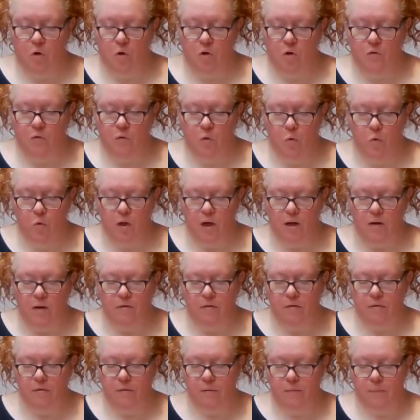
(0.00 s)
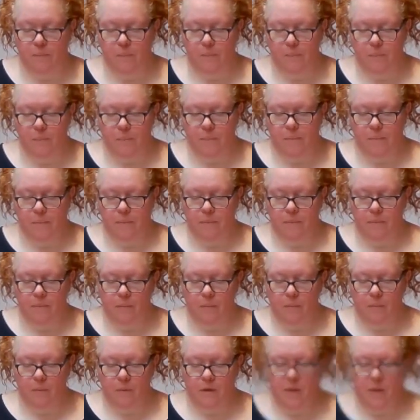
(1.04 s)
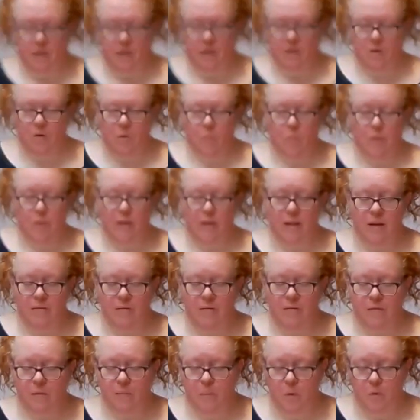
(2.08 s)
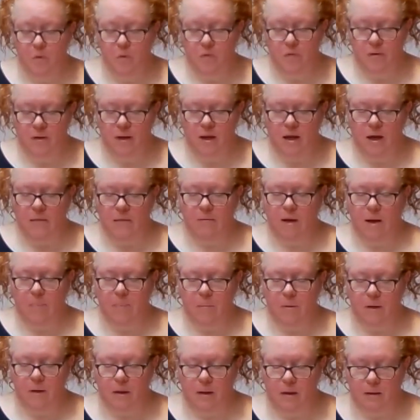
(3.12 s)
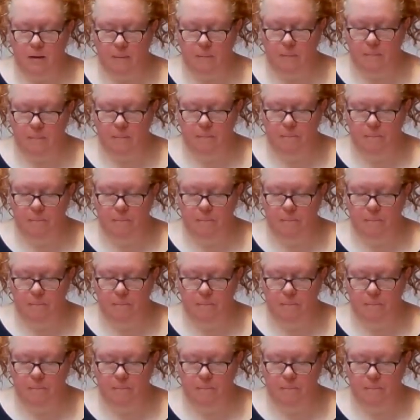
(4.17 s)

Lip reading: God of all love, in whom we live and move and have our being,